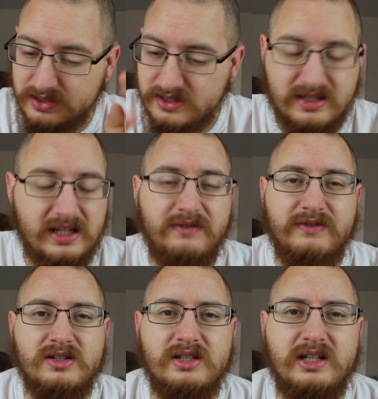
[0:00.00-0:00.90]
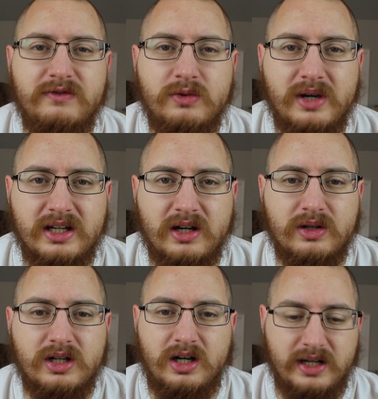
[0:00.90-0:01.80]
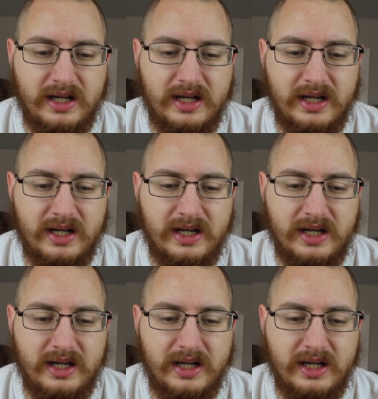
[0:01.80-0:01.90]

See if there's a giveaway going on